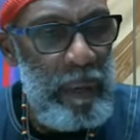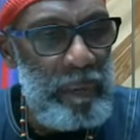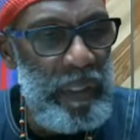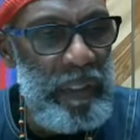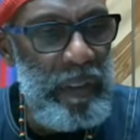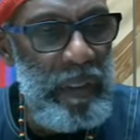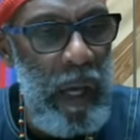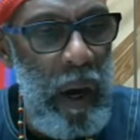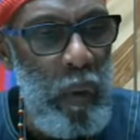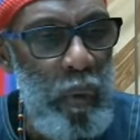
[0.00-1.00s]
Mr.
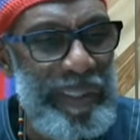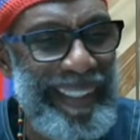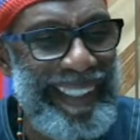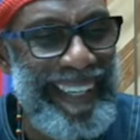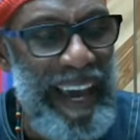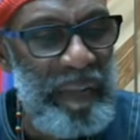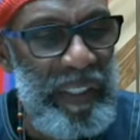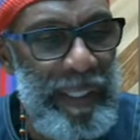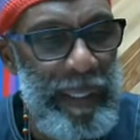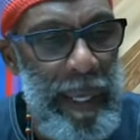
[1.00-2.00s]
Sahl was
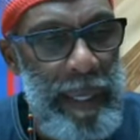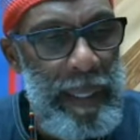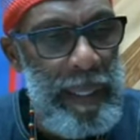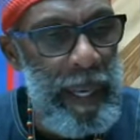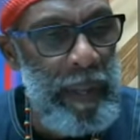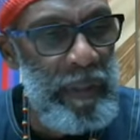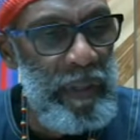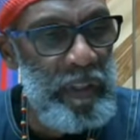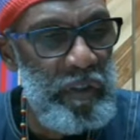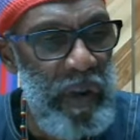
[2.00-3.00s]
devastated, and
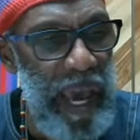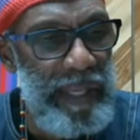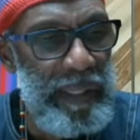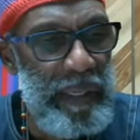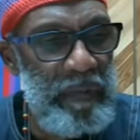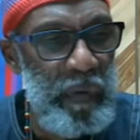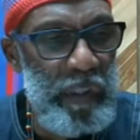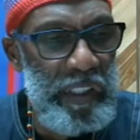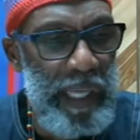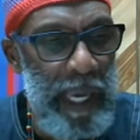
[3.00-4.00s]
the tragedy
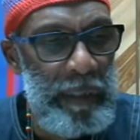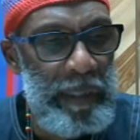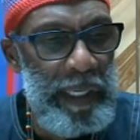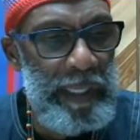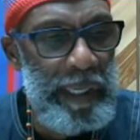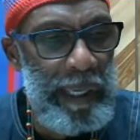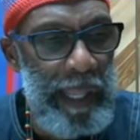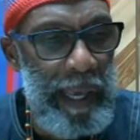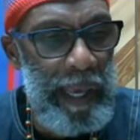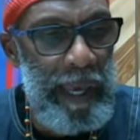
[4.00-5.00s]
foreshadowed a
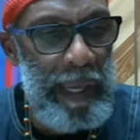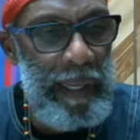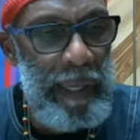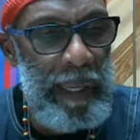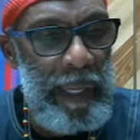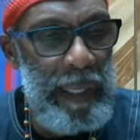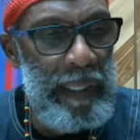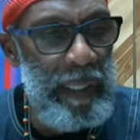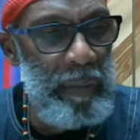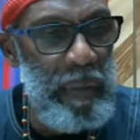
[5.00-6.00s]
decline in
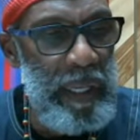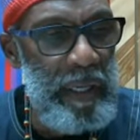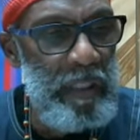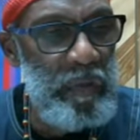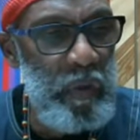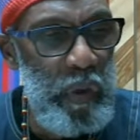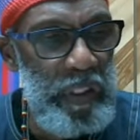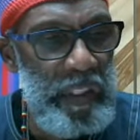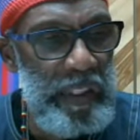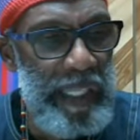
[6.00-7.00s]
the comedian's
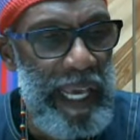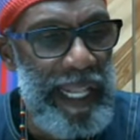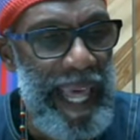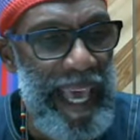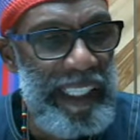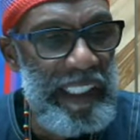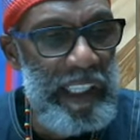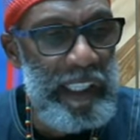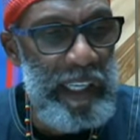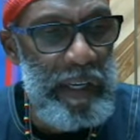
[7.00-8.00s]
fortunes that
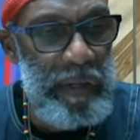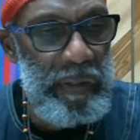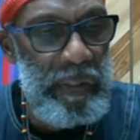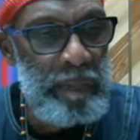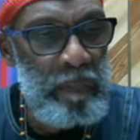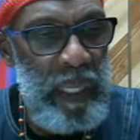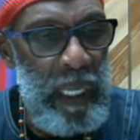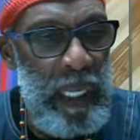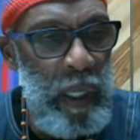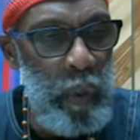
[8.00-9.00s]
lasted years.
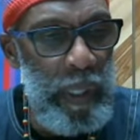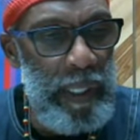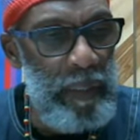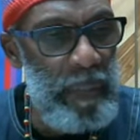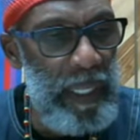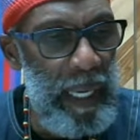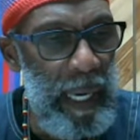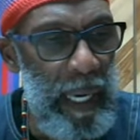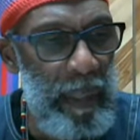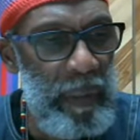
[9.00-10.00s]
He quickly
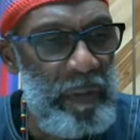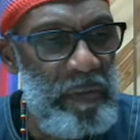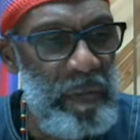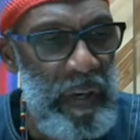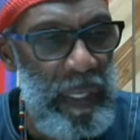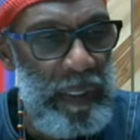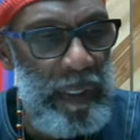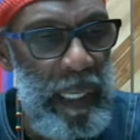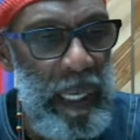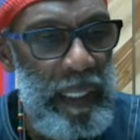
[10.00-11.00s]
became
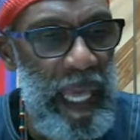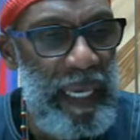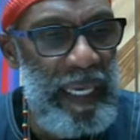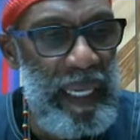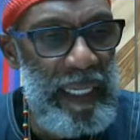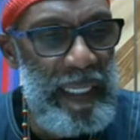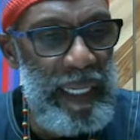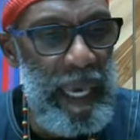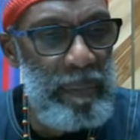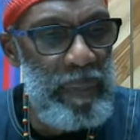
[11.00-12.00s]
convinced that
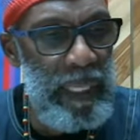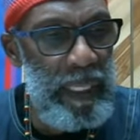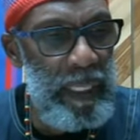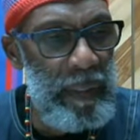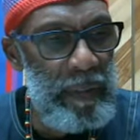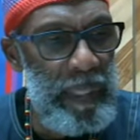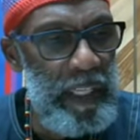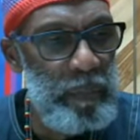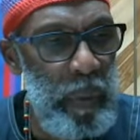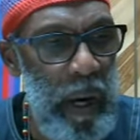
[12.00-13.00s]
Kennedy had been killed
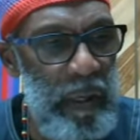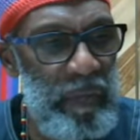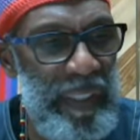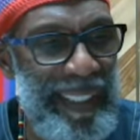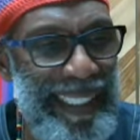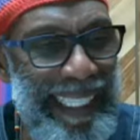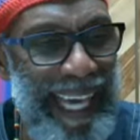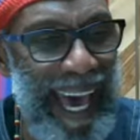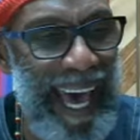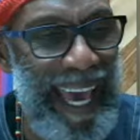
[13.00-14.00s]
as part of a
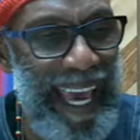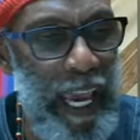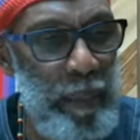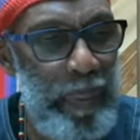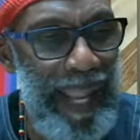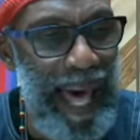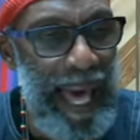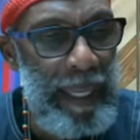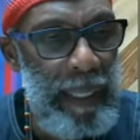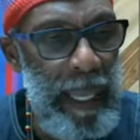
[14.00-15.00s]
CIA
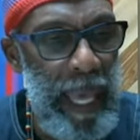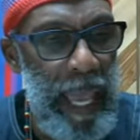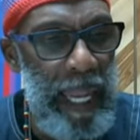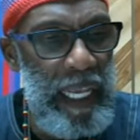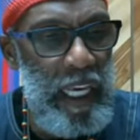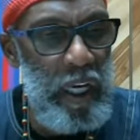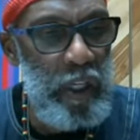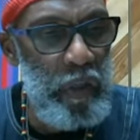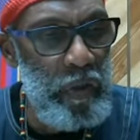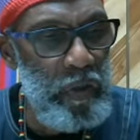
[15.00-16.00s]
plot, and he
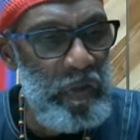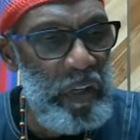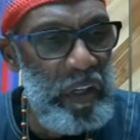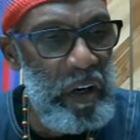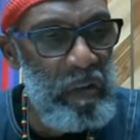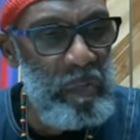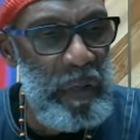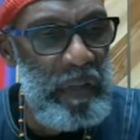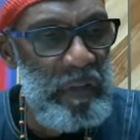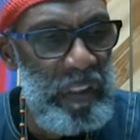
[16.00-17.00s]
accused the
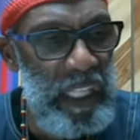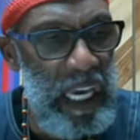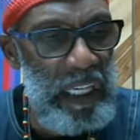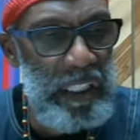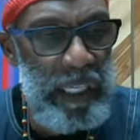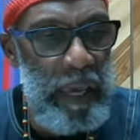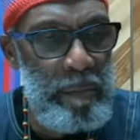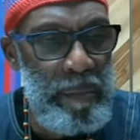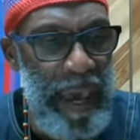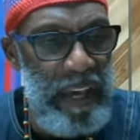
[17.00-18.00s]
government of staging a
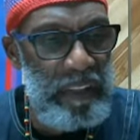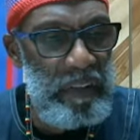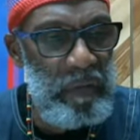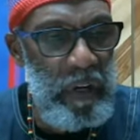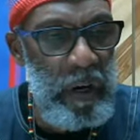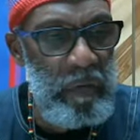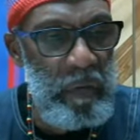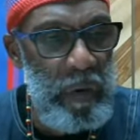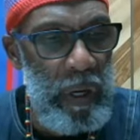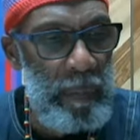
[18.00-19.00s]
massive
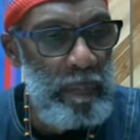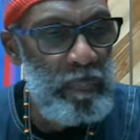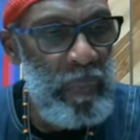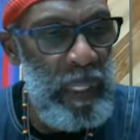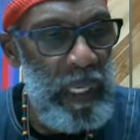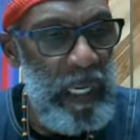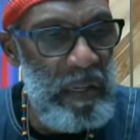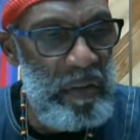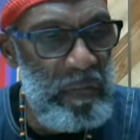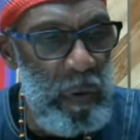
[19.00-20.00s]
cover up
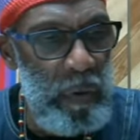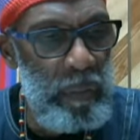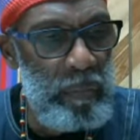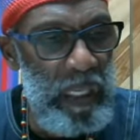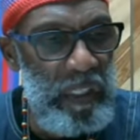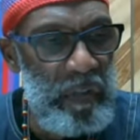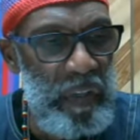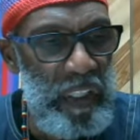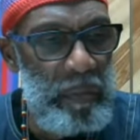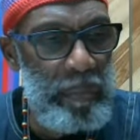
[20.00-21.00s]
he devoted much of
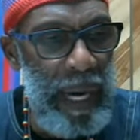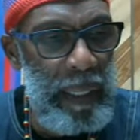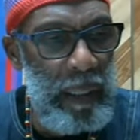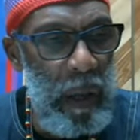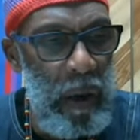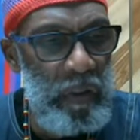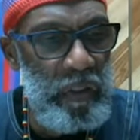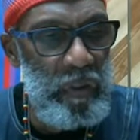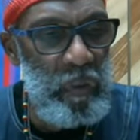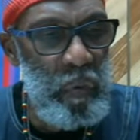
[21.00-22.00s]
his monologues
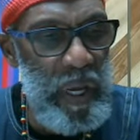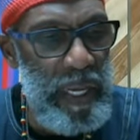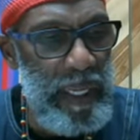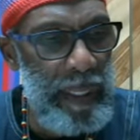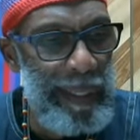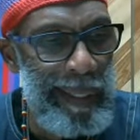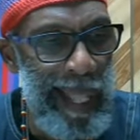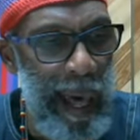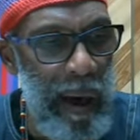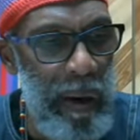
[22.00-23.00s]
to reading
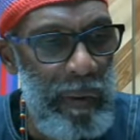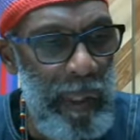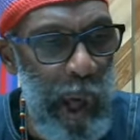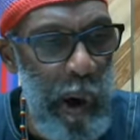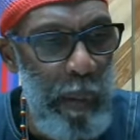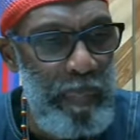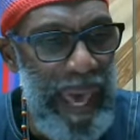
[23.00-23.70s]
long, long